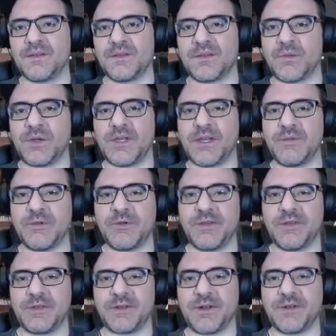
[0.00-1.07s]
So what kind of
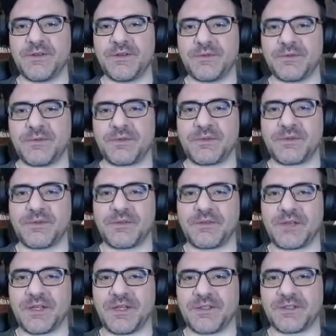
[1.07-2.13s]
movies are you
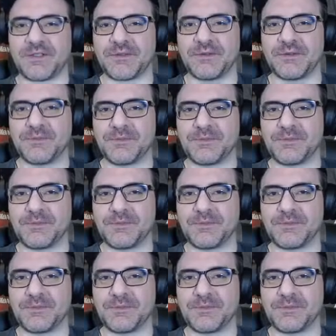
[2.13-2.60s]
specifically into?